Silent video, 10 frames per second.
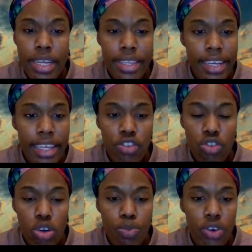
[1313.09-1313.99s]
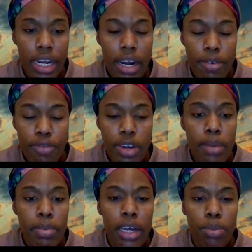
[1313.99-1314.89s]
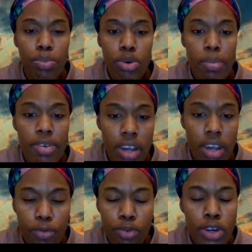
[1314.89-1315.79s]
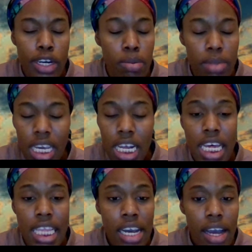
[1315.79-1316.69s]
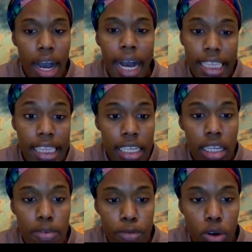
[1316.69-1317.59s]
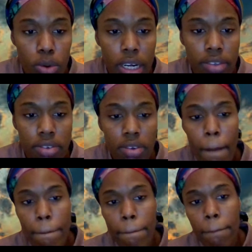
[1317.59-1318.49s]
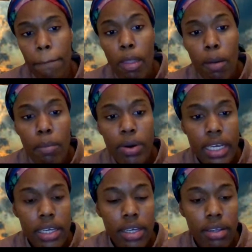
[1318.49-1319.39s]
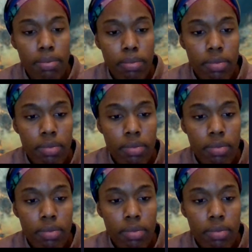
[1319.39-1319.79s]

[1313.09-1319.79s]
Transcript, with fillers: Meditate on scripture that affirm God's promise of freedom, healing, and deliverance. Number eight,